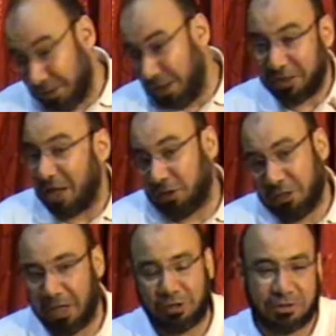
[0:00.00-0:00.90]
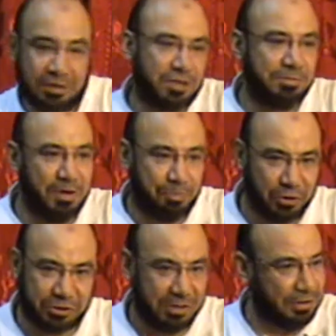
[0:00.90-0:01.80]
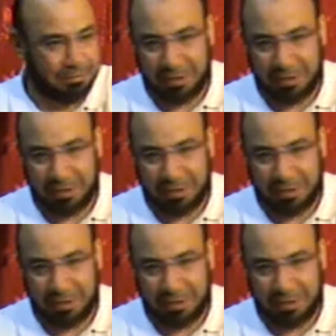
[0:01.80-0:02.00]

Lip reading: That's my person.